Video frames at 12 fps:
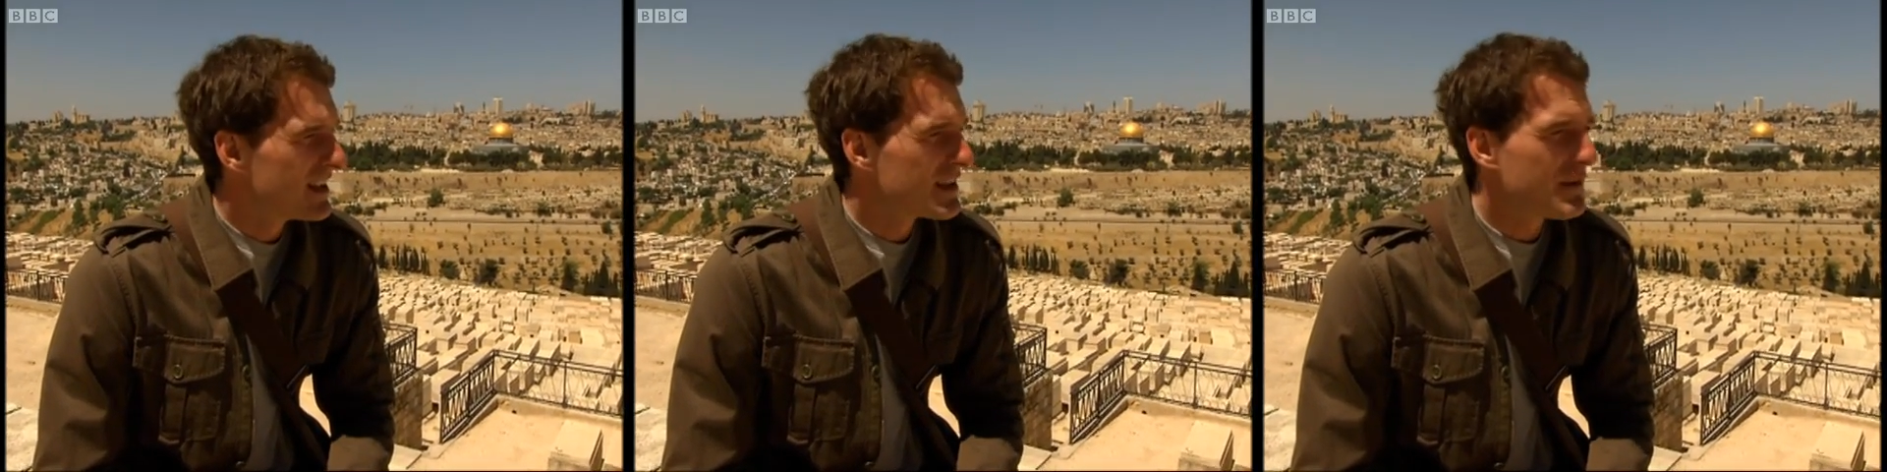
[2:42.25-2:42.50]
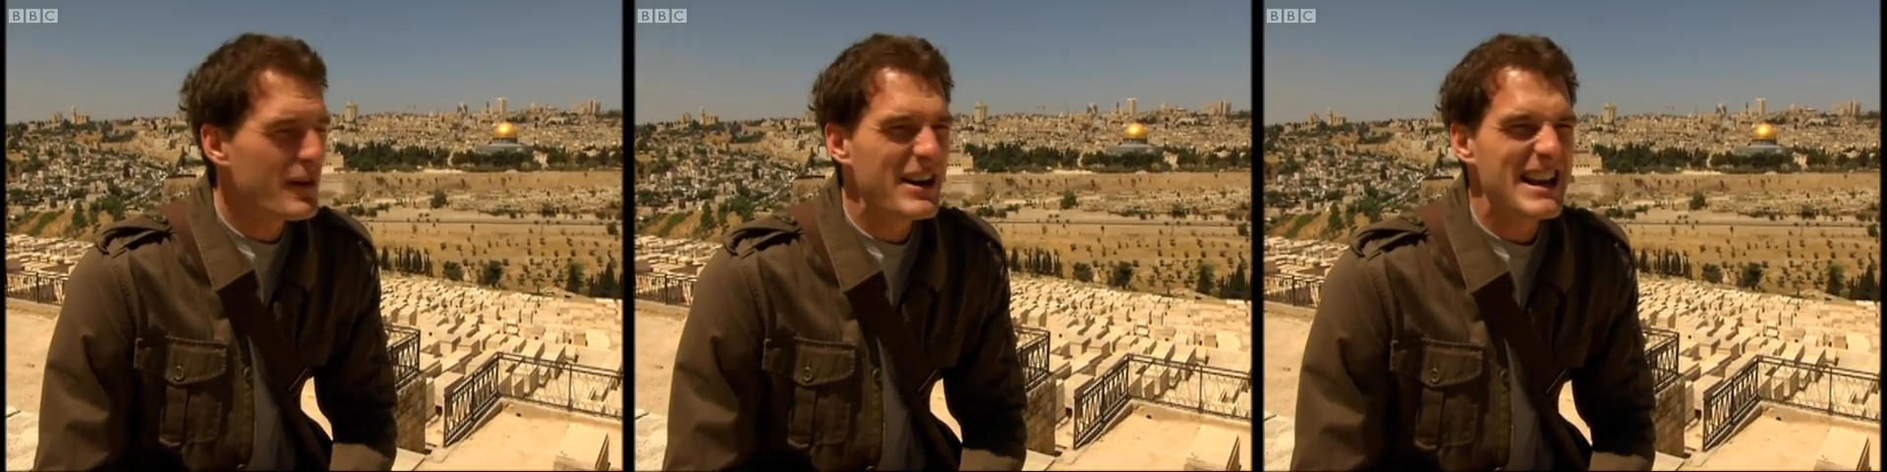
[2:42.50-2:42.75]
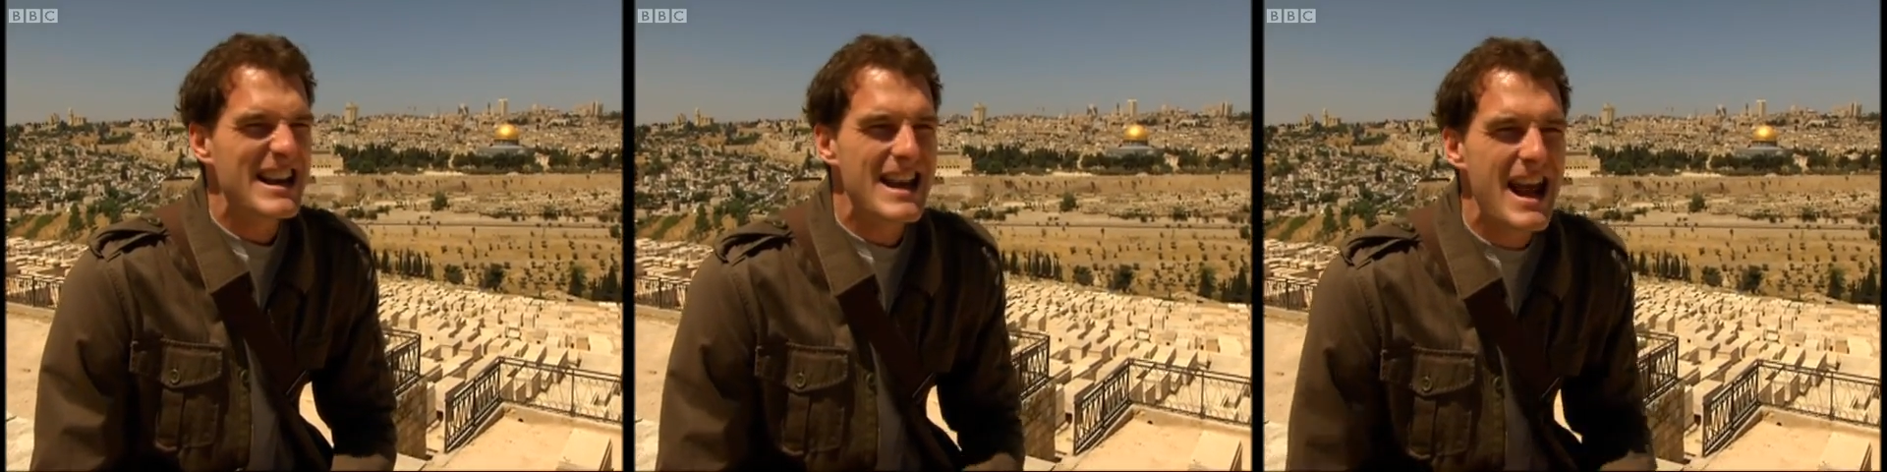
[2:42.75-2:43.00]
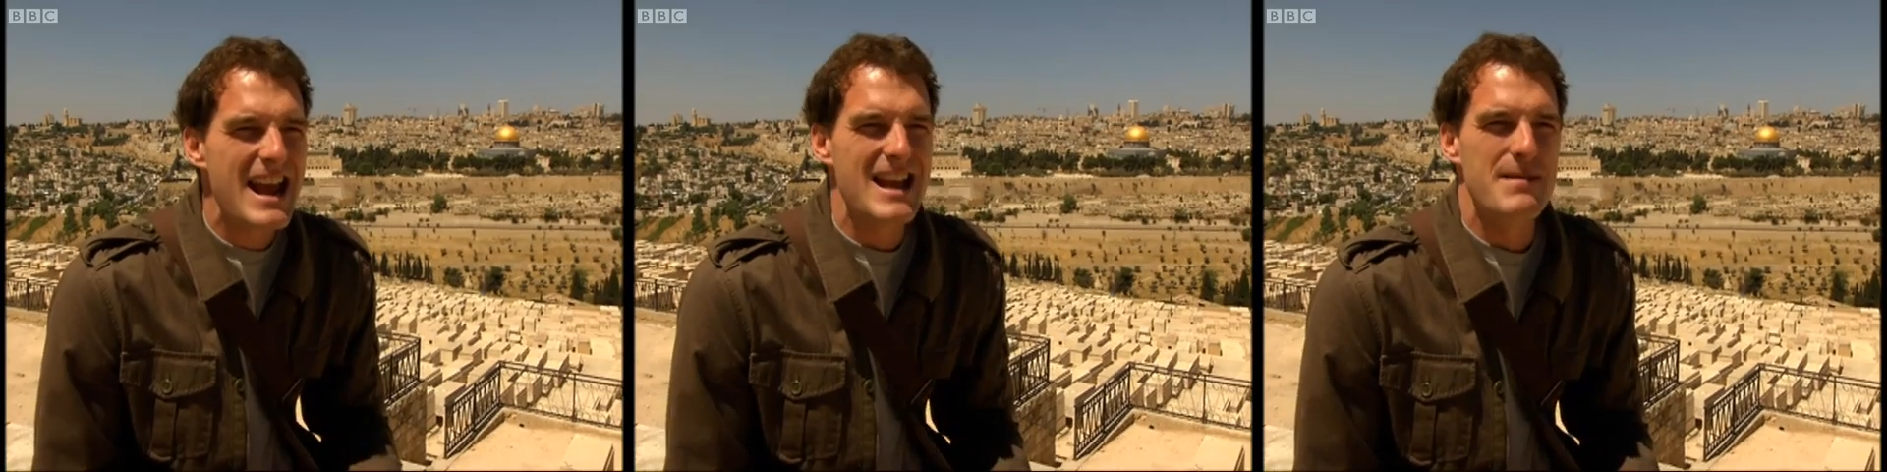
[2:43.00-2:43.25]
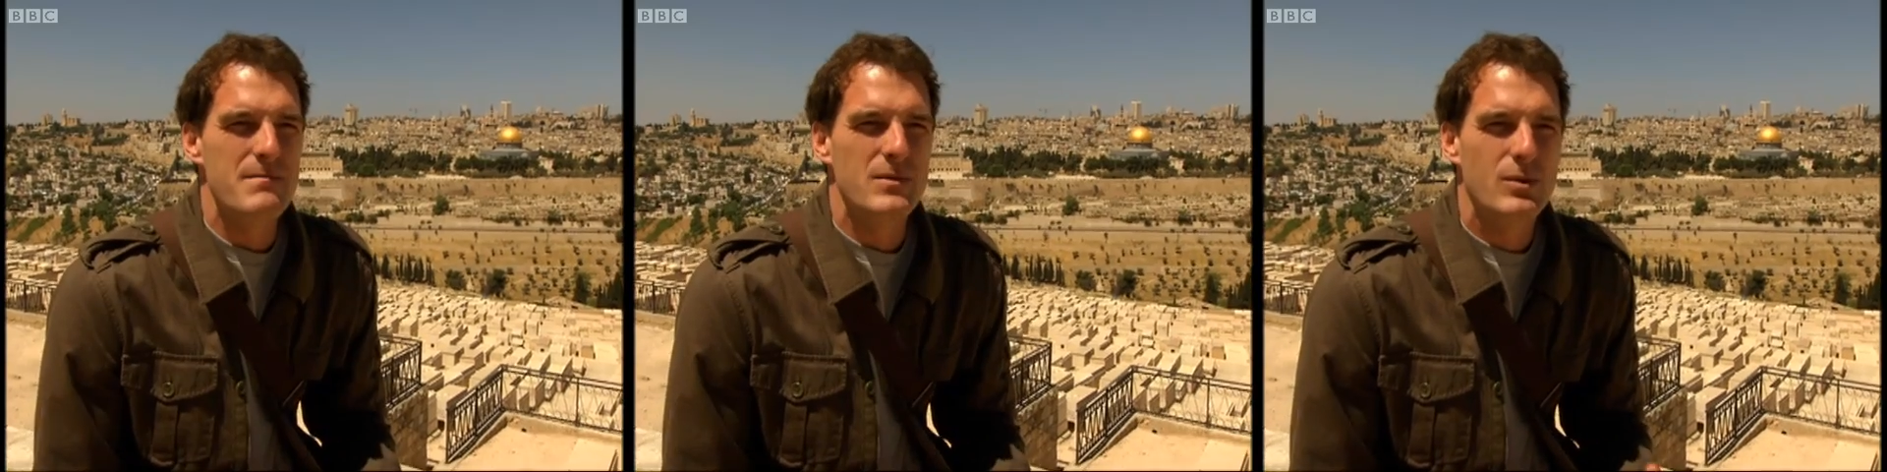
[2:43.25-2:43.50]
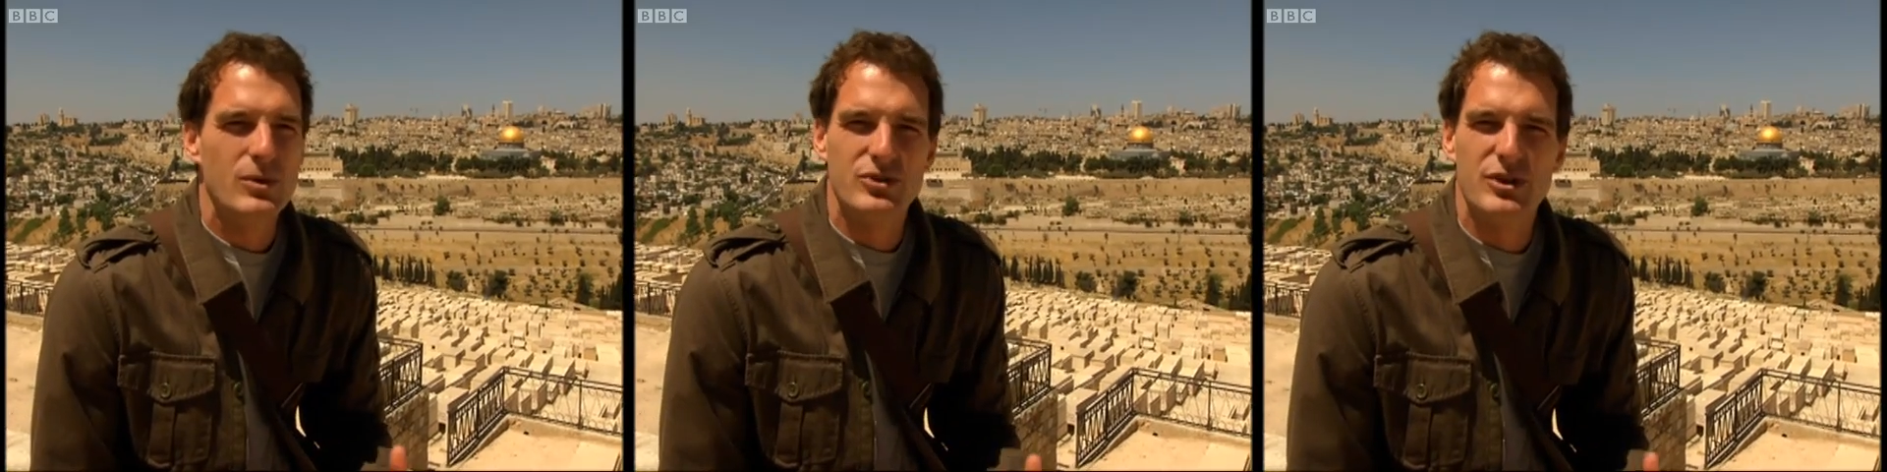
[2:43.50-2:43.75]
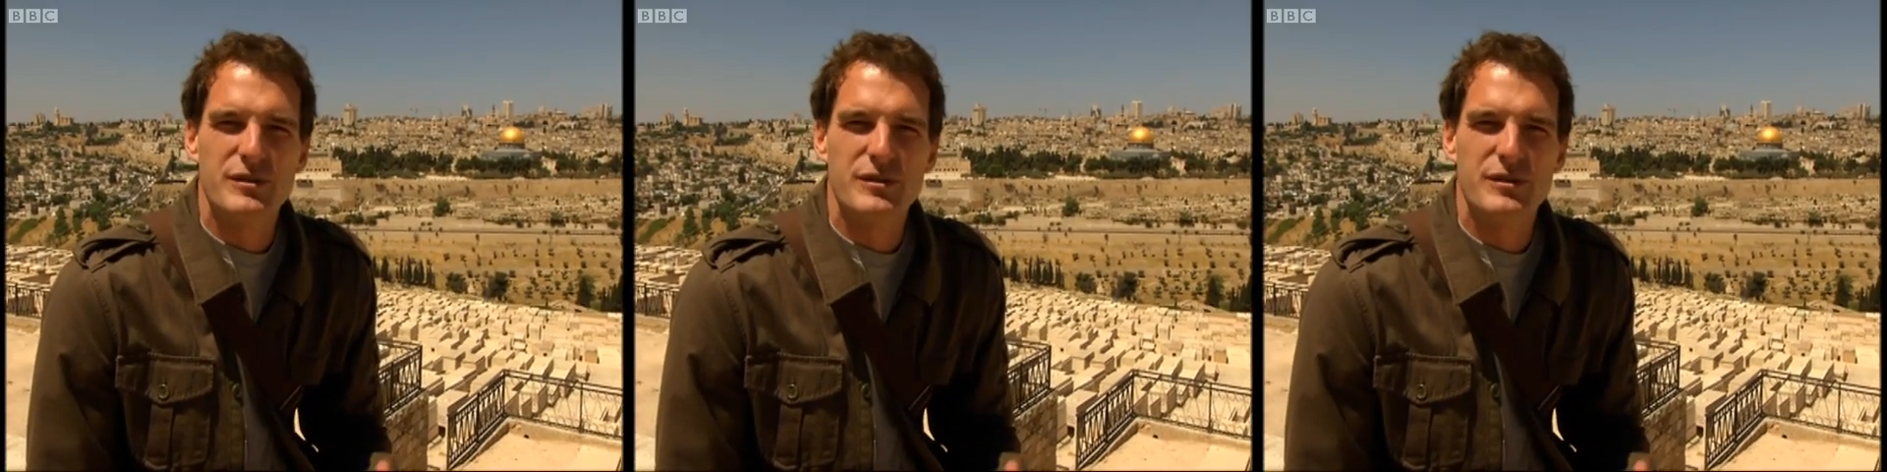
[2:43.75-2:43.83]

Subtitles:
The very name was an